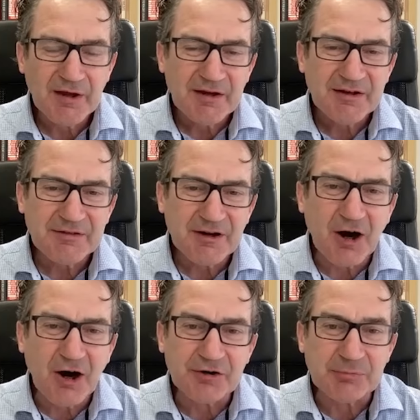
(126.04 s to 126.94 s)
Yeah, they're
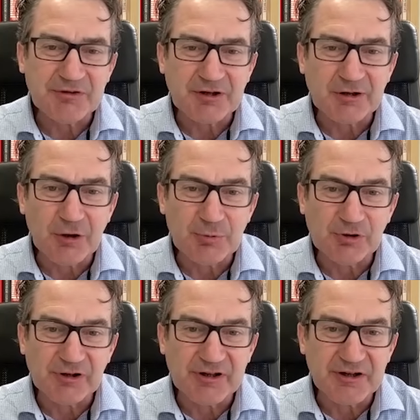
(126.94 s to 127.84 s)
arguably the
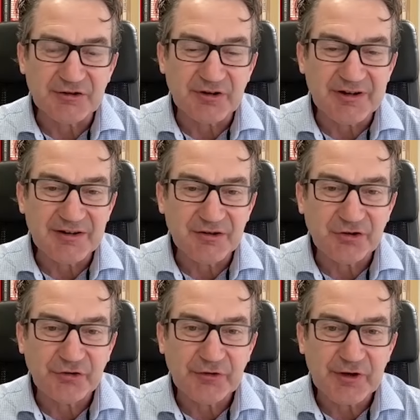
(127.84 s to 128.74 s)
global leader in
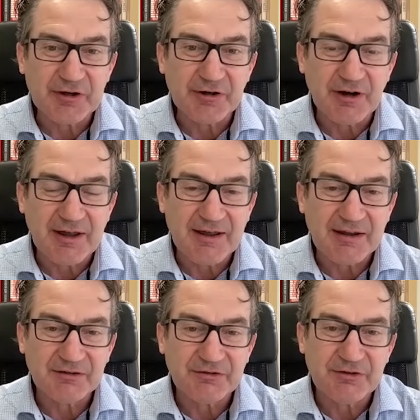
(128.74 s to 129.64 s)
this sphere,
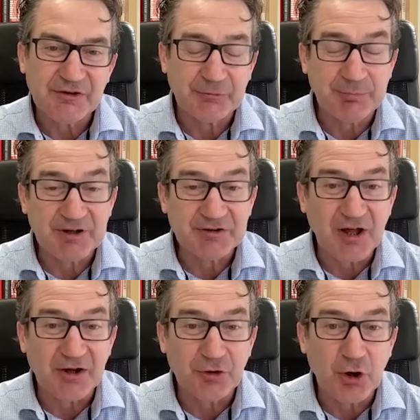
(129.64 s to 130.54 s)
and this is being
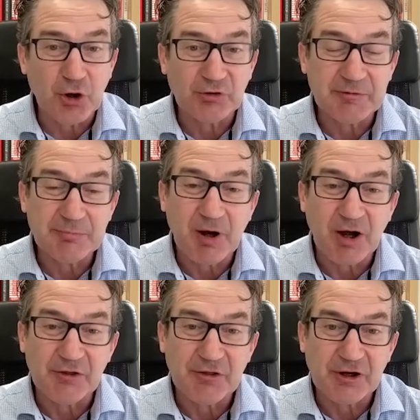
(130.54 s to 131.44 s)
done not only
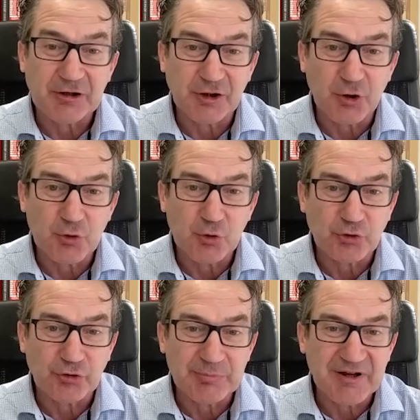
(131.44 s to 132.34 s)
by their local
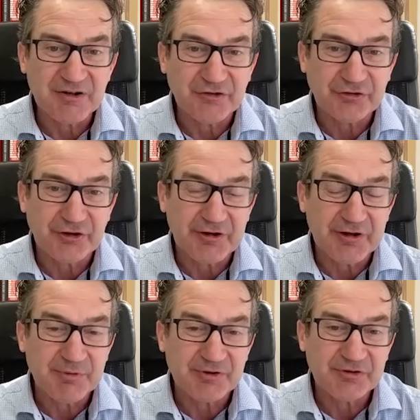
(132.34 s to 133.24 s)
group in
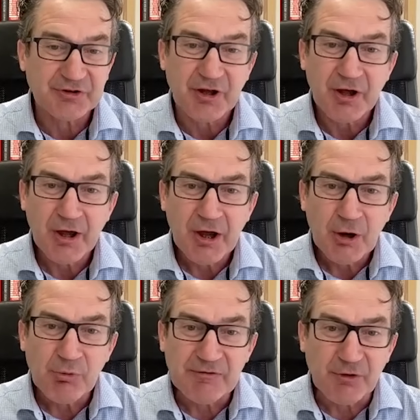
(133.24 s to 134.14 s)
Australia, but
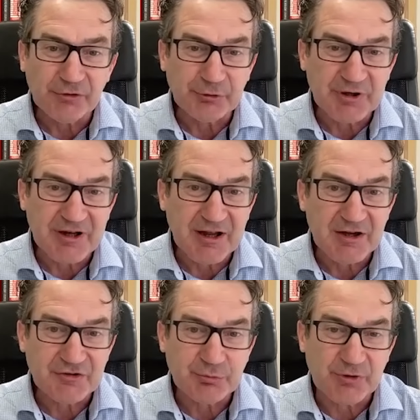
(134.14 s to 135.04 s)
we've also
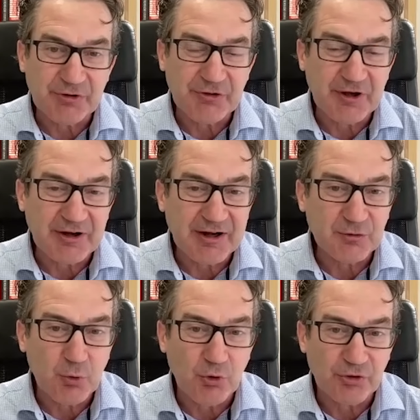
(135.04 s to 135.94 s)
engaged with their
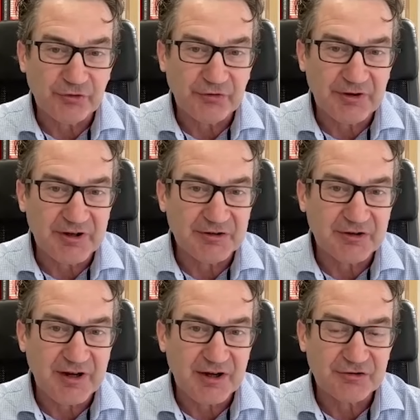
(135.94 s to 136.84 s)
headquarters for their
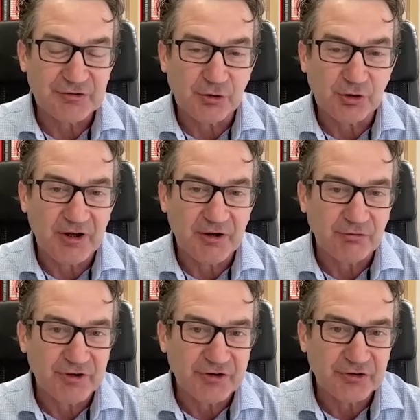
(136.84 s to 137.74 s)

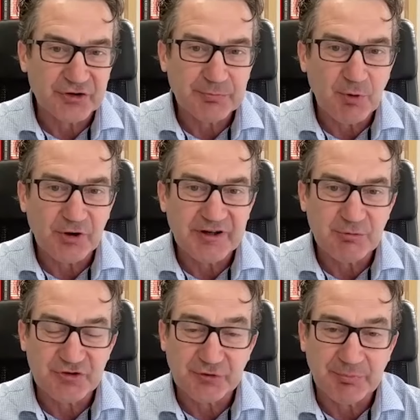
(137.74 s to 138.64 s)
international research
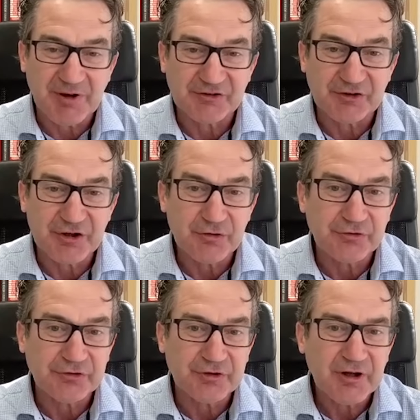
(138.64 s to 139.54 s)
body, which is based in
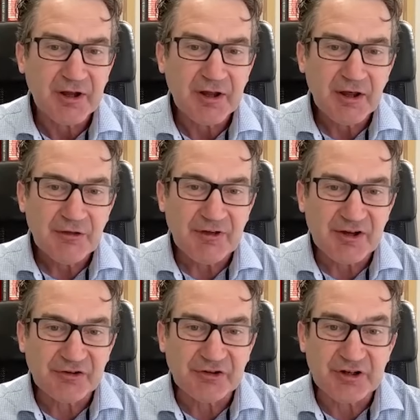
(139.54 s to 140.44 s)
Houston.
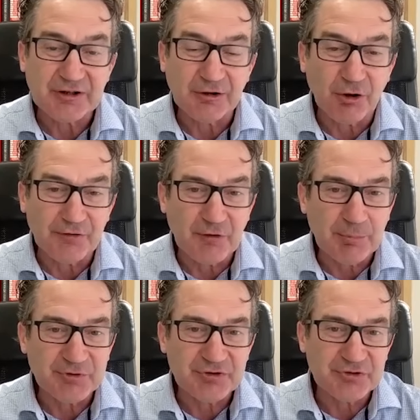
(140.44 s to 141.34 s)
They see a lot of
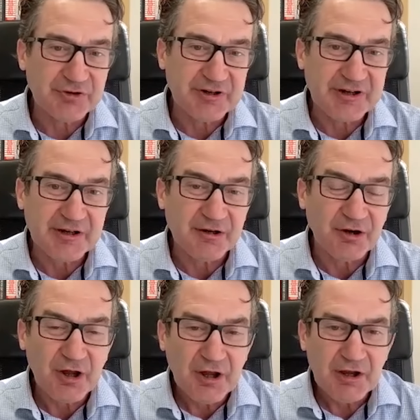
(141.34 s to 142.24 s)
opportunity
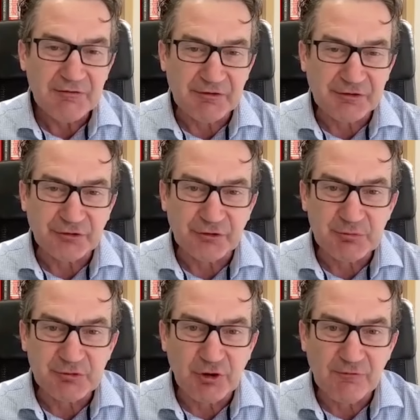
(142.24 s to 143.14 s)
here. If the
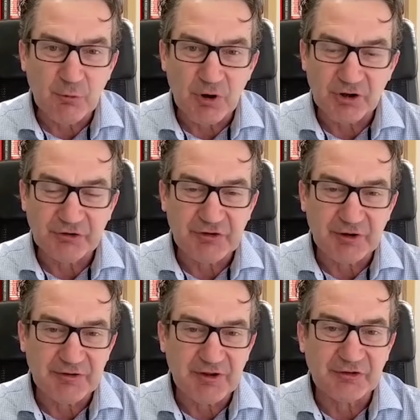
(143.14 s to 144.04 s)
Taroom Trough works,
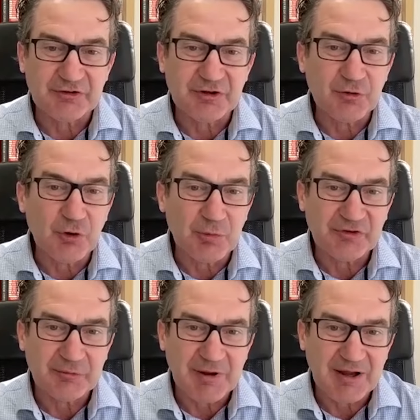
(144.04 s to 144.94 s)
there's an
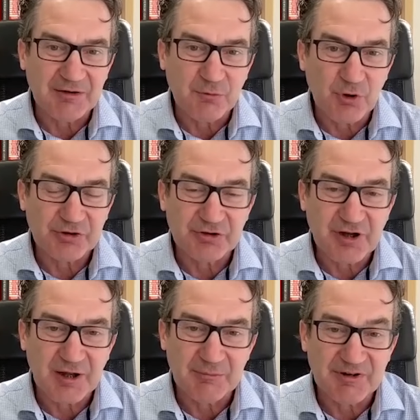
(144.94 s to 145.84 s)
enormous amount of work to
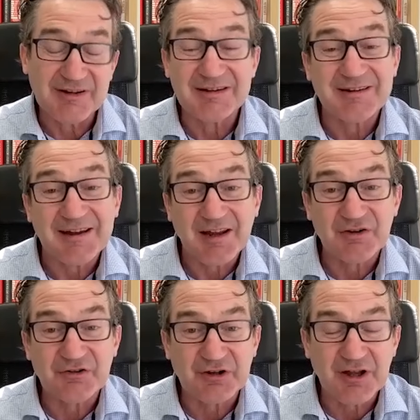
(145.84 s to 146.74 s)
come in
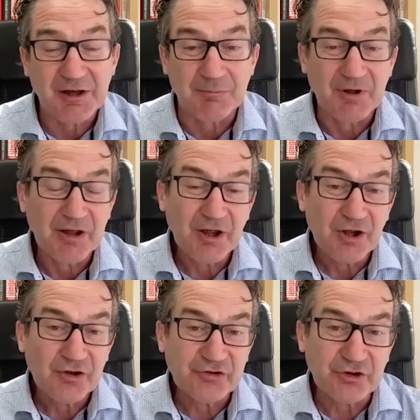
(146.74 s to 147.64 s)
decades to come.
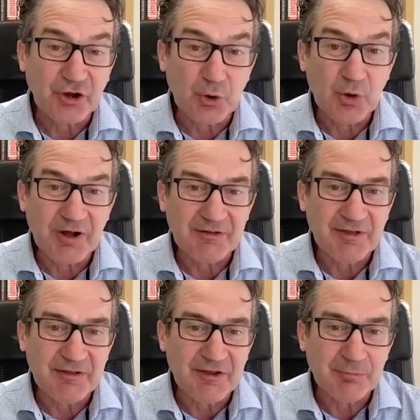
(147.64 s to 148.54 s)
So
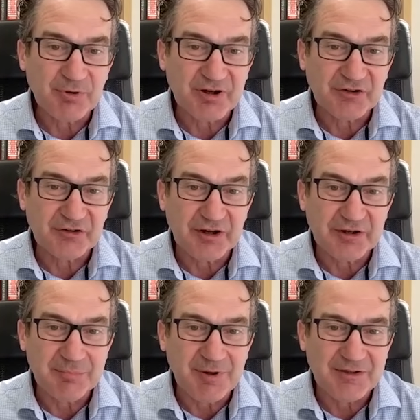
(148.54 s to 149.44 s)
they're pretty
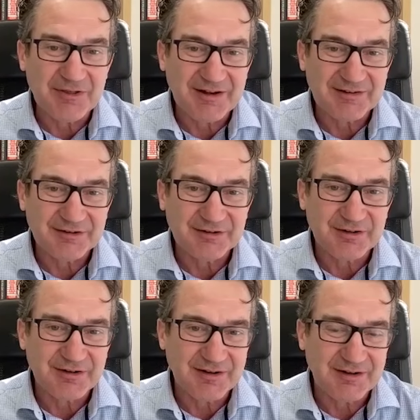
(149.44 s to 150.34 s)
excited by that
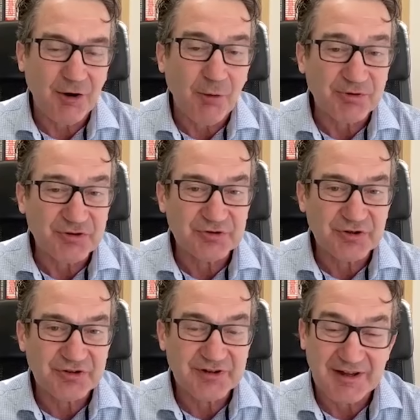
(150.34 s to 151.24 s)

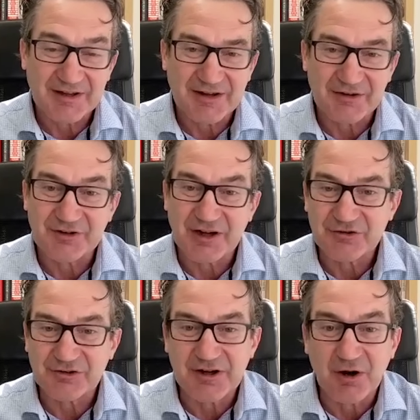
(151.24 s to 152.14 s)
opportunity, as
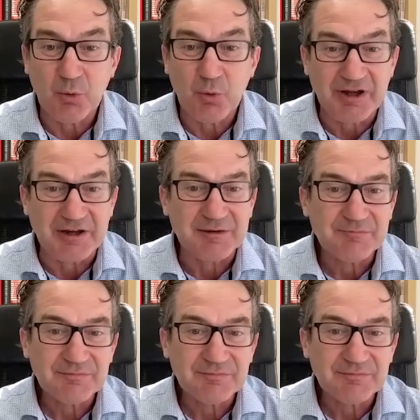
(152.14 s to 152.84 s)
naturally are we.